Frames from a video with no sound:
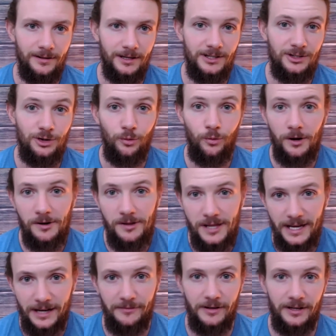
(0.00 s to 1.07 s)
Because you're
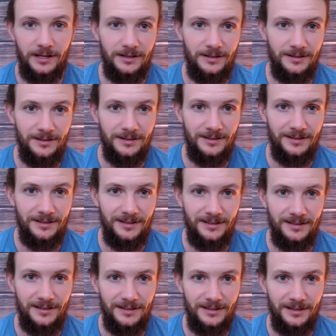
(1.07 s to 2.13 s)
worthy of it.
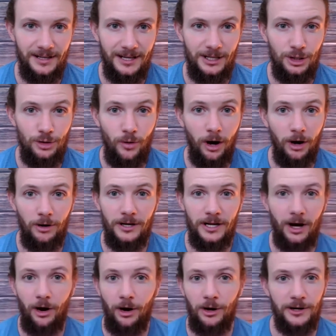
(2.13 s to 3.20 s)
And you already
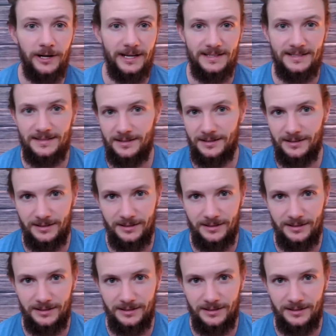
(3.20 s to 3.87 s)
are it.